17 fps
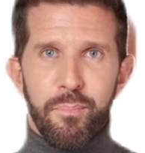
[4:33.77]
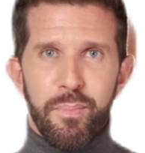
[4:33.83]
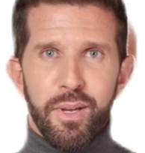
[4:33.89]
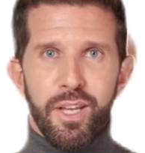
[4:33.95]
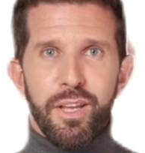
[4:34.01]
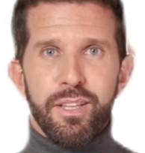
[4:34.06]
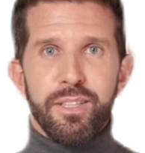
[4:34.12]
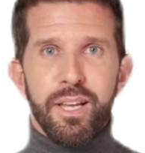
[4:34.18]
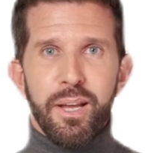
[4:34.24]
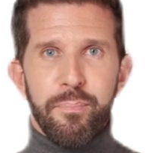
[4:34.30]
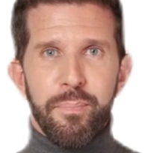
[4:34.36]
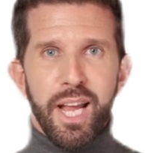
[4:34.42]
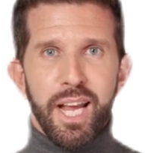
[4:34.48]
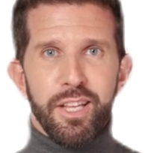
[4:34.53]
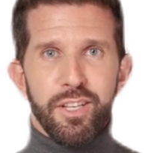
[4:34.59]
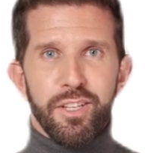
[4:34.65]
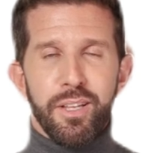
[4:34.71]
because they
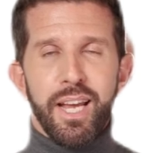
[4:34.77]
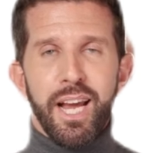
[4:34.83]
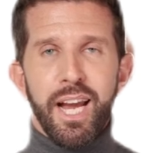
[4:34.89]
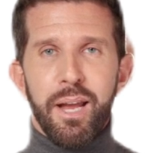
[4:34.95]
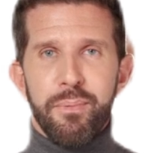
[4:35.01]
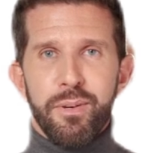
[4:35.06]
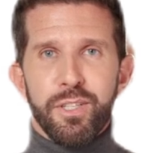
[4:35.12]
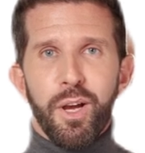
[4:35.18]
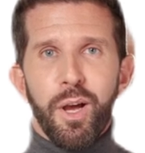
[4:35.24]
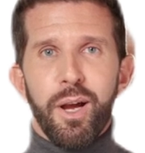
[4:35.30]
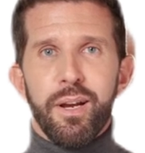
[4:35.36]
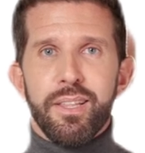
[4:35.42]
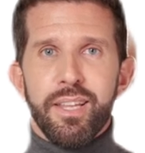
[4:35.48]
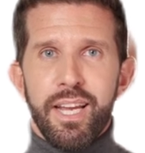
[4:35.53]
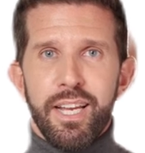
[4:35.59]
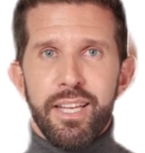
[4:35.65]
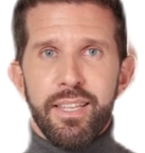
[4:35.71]
match the app's
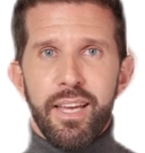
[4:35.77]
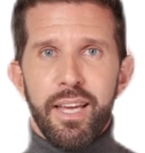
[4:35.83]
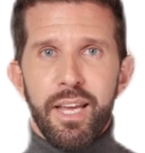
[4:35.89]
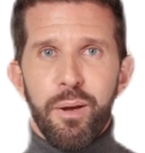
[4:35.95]
content